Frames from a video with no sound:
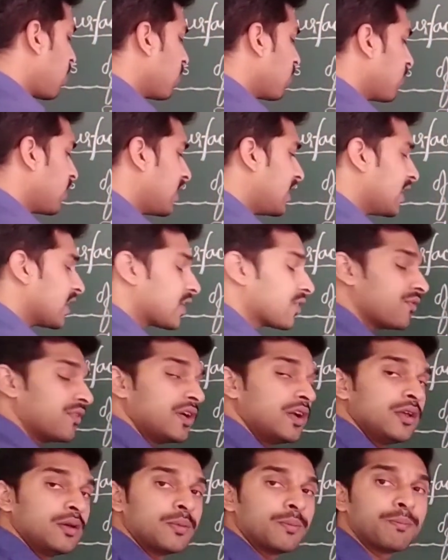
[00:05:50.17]
of a
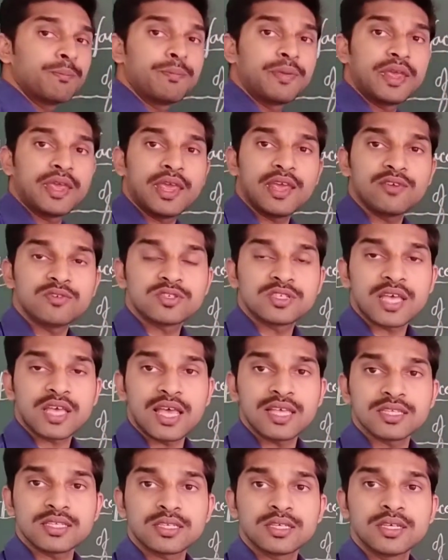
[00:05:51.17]
liquid behaves
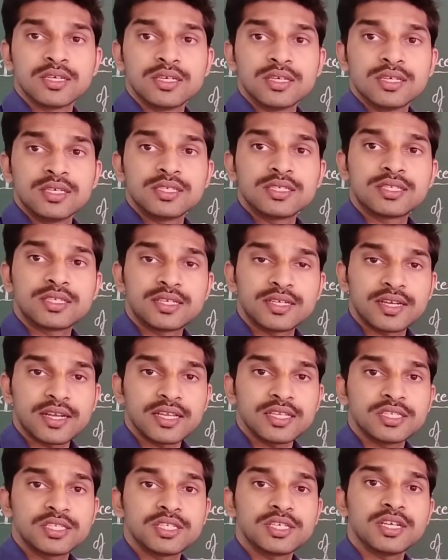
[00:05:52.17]
as
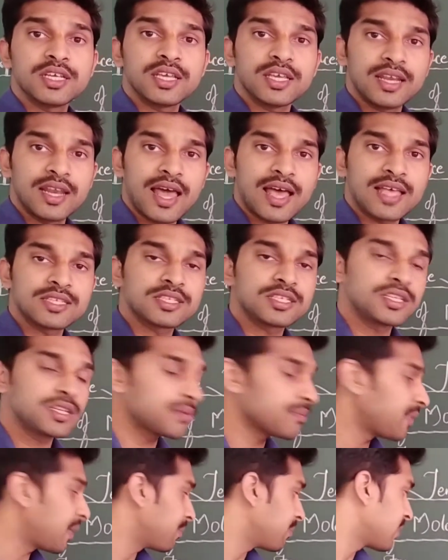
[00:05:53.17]
stretched elastic
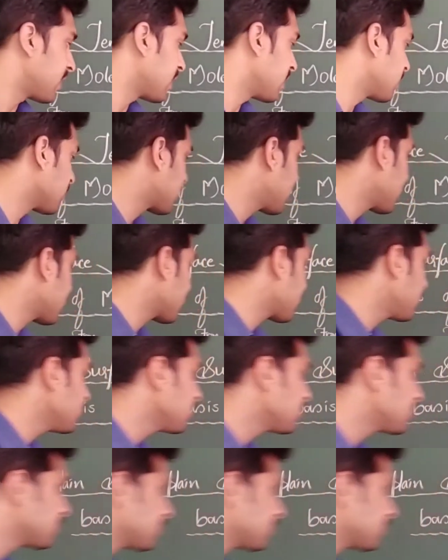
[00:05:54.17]
membrane. Right now?